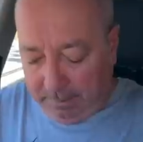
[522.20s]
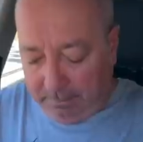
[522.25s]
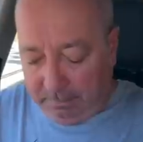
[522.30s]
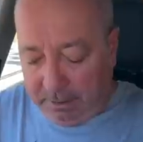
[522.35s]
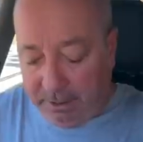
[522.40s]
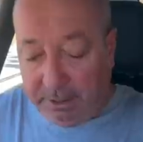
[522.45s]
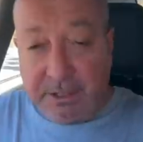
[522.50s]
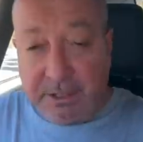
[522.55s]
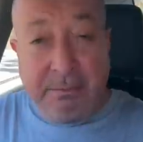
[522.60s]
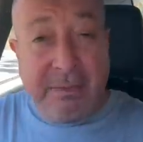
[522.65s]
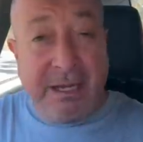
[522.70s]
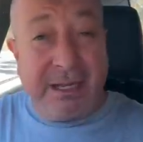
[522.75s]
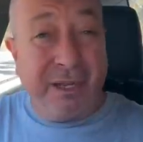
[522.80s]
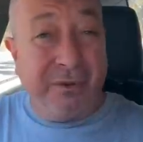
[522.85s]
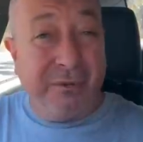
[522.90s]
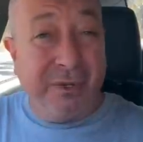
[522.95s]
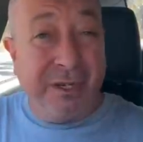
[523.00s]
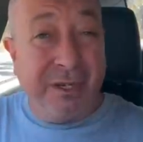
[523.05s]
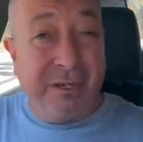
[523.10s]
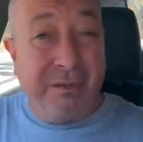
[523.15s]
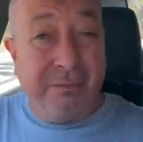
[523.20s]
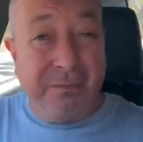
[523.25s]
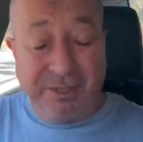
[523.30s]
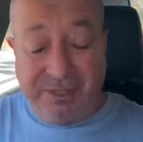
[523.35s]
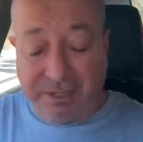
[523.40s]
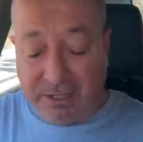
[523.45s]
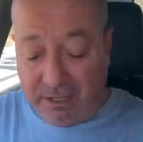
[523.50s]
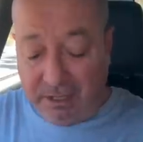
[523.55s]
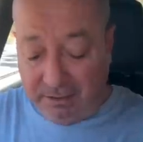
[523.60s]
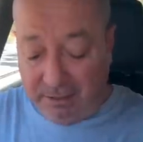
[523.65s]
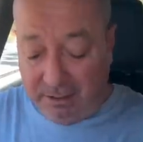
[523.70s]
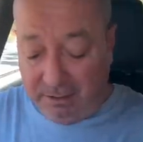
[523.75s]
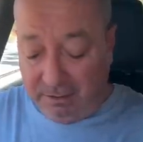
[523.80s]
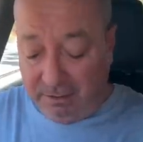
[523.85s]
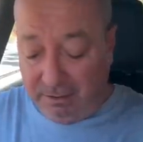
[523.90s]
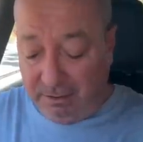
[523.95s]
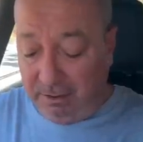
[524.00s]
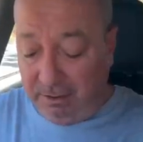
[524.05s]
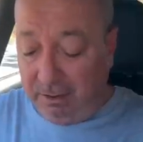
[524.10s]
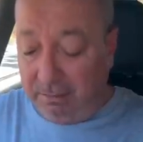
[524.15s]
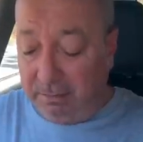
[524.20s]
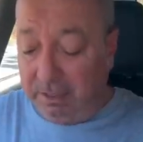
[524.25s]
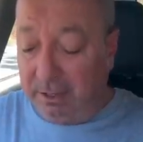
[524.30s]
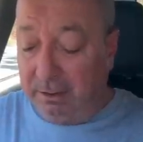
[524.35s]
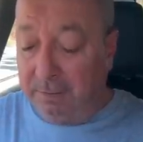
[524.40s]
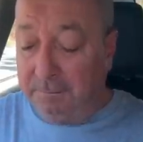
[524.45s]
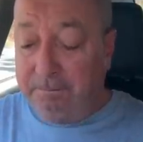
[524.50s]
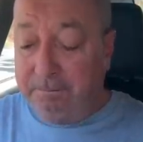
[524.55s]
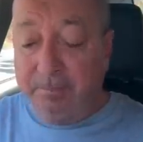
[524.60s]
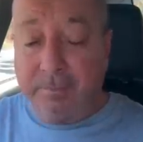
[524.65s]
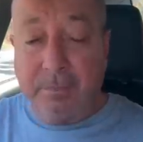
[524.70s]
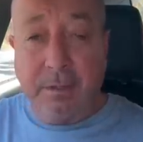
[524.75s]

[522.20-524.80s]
But I did make a critical mistake now that I think about it.